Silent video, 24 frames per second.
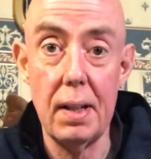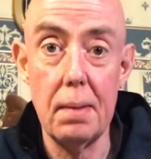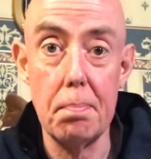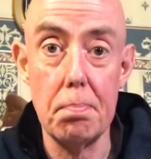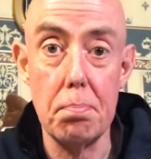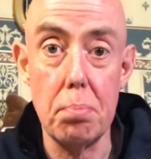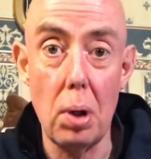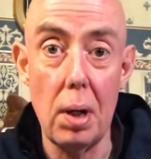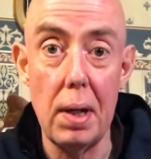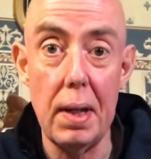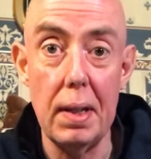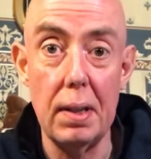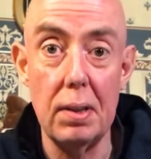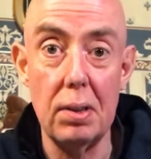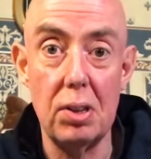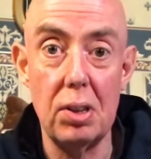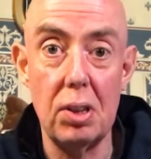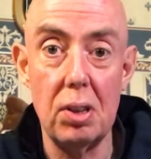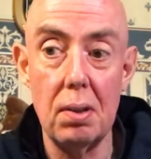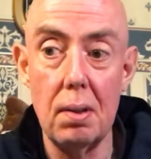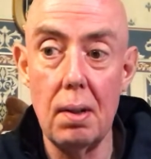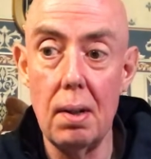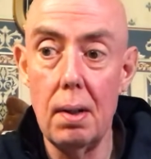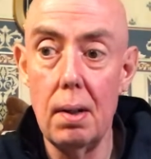brilliant
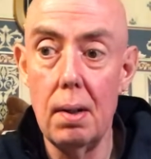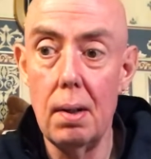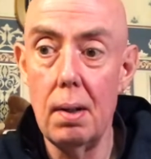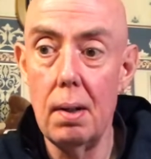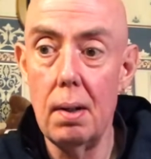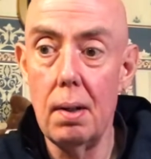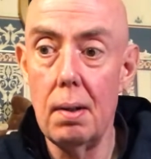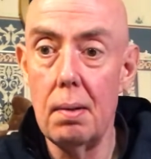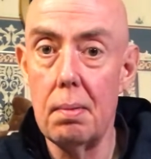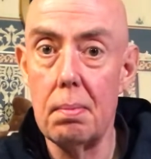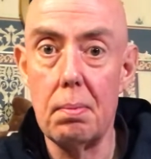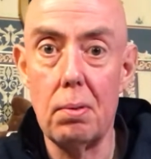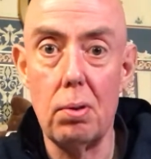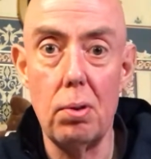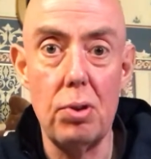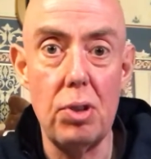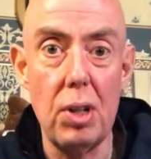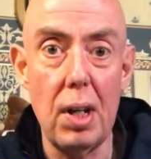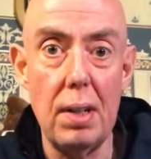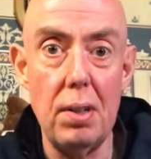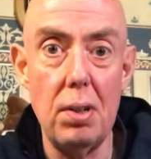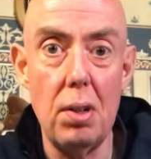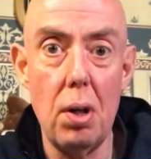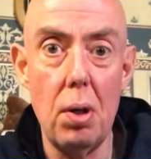
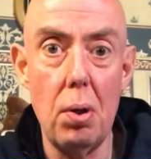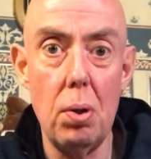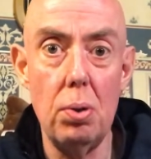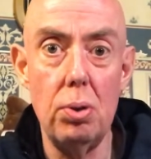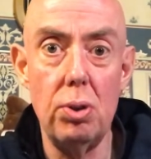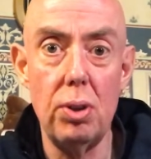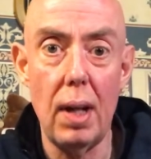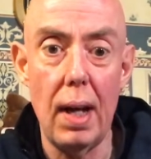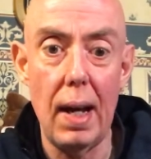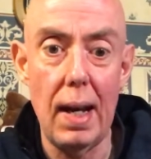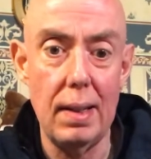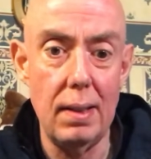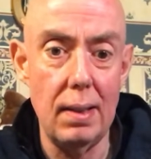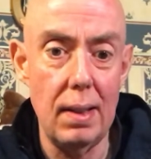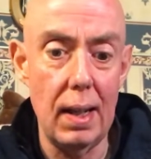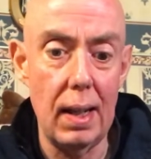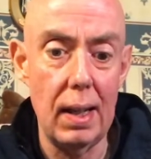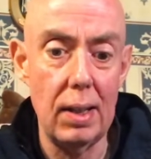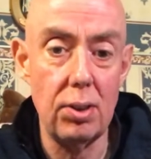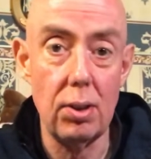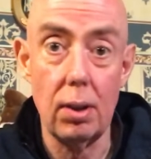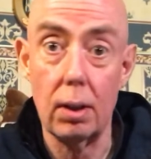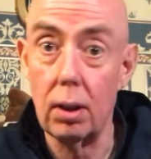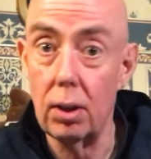crescendos,
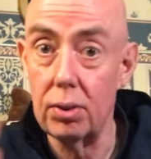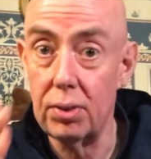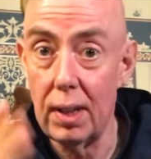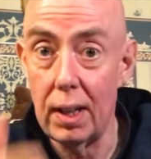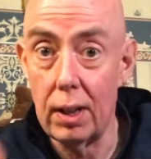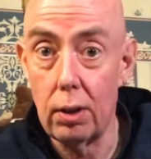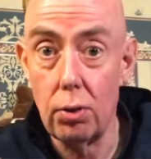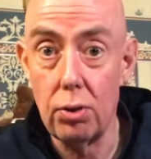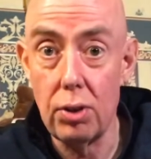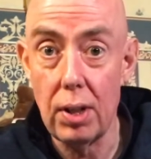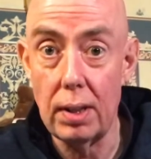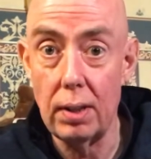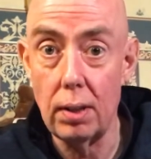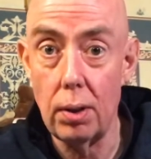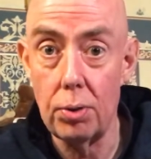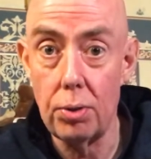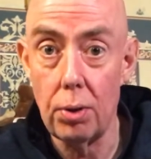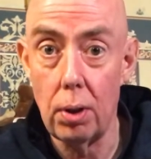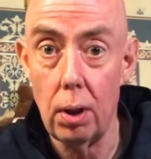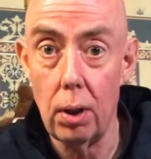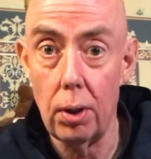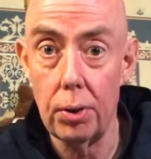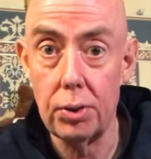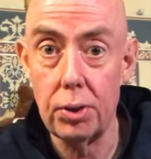endings. I'm going to say crescendos a
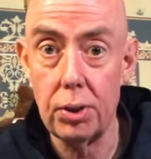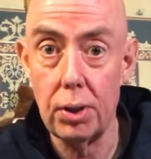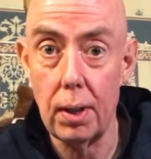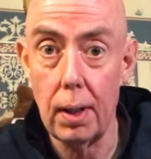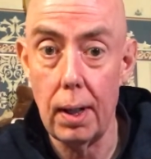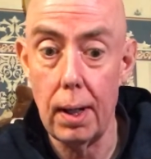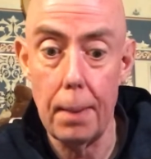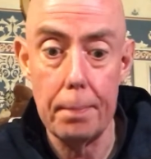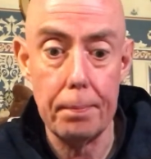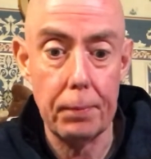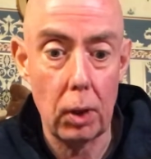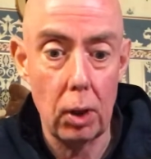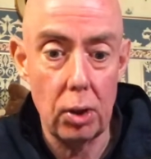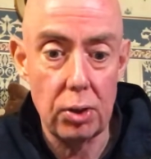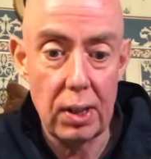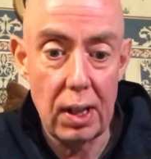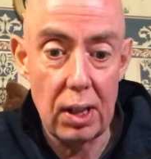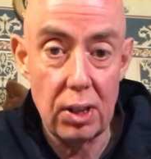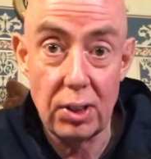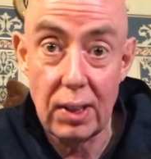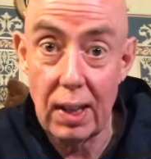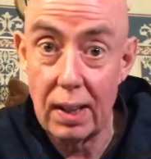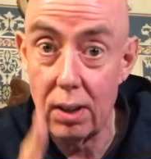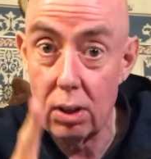lot, I'm going to say
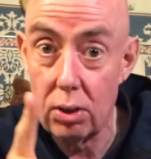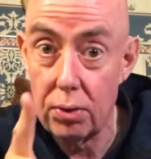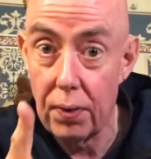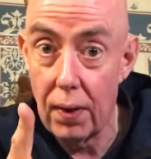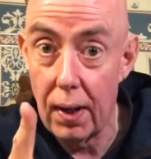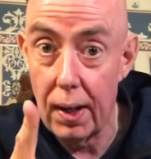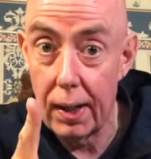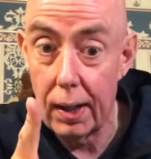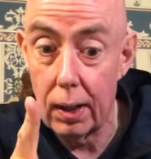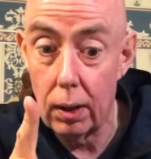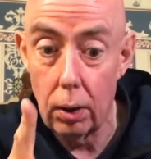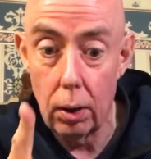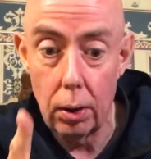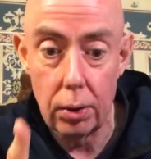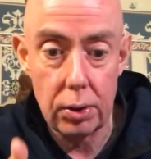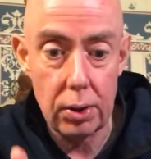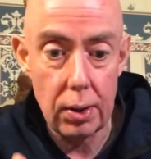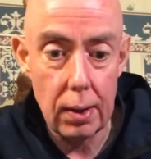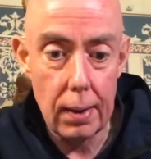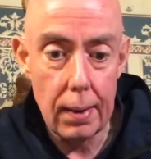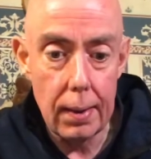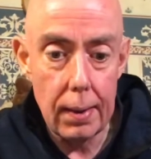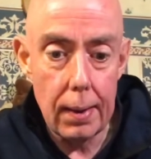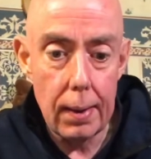satisfying a lot,
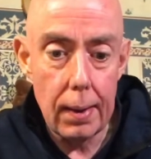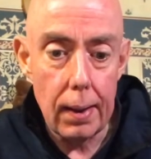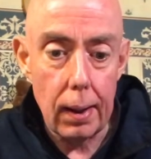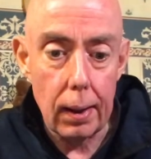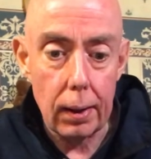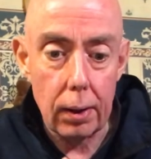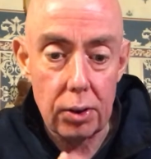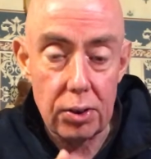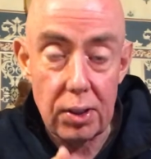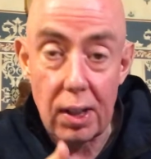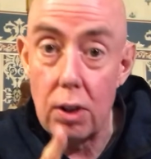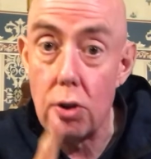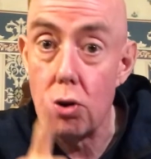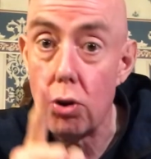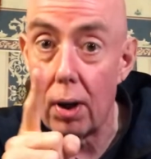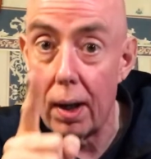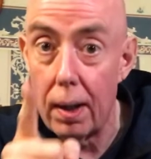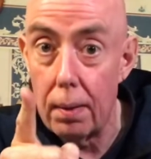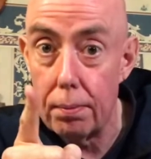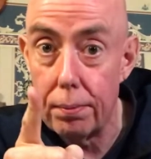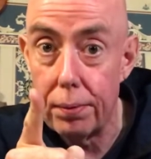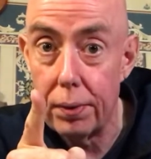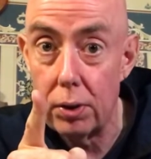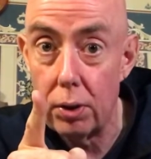I'm going to say
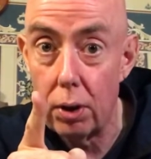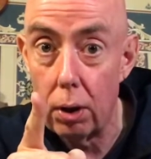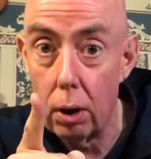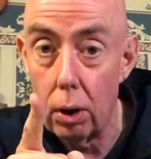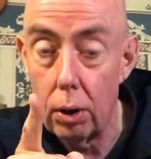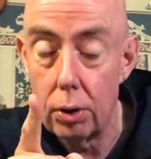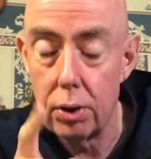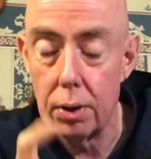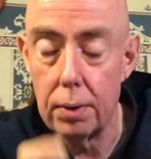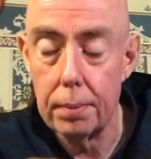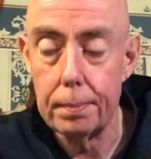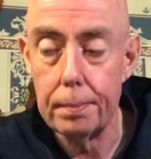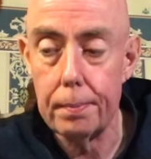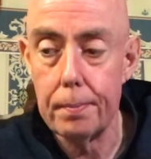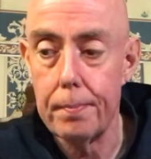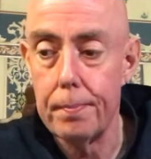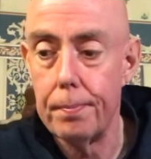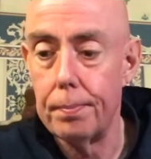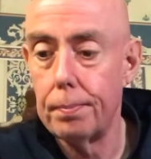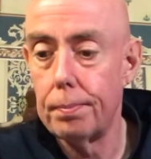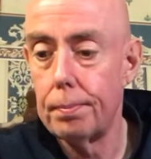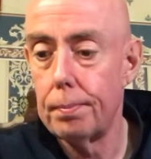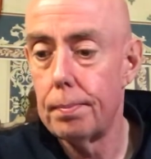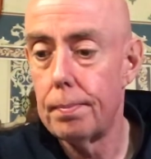triumphant a lot.
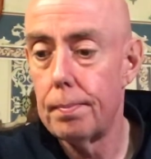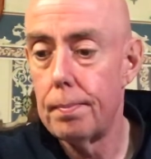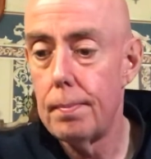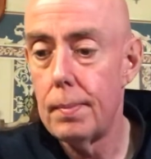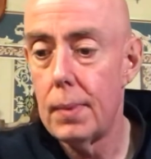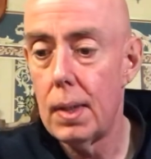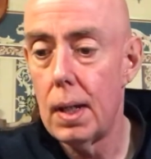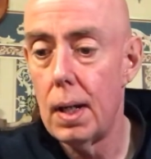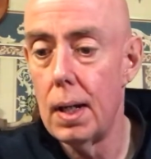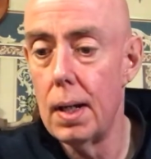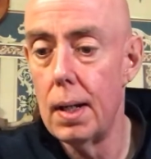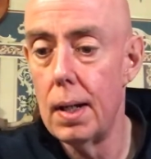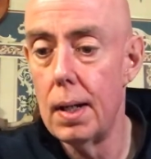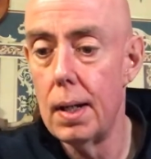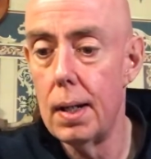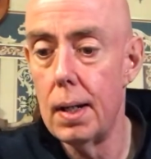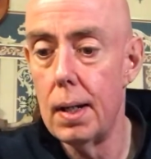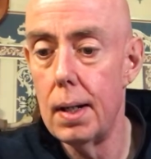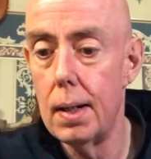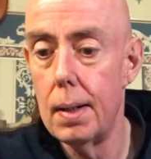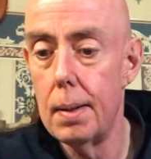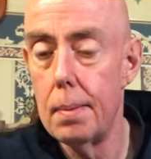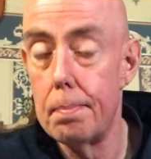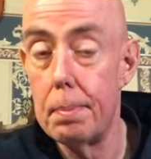
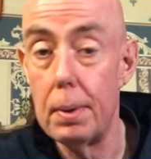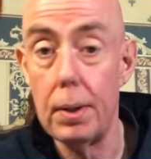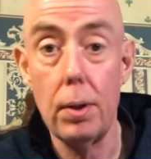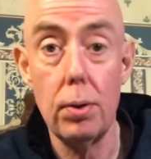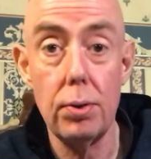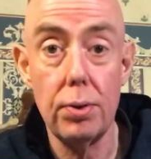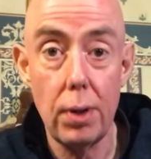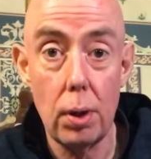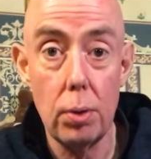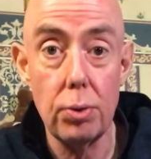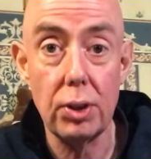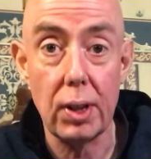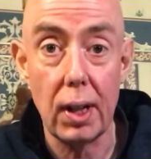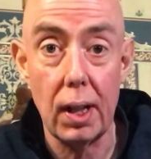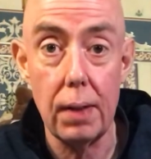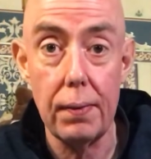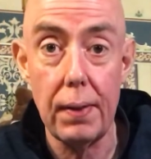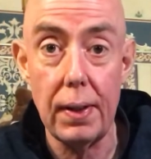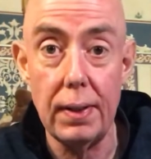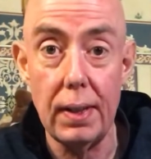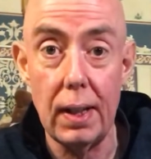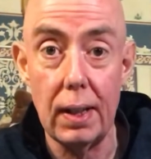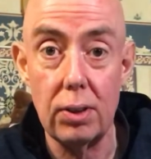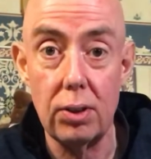But those kind of
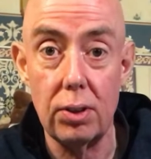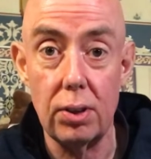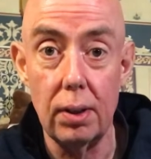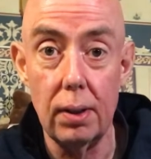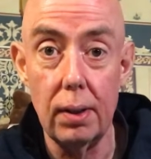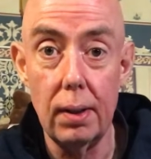endings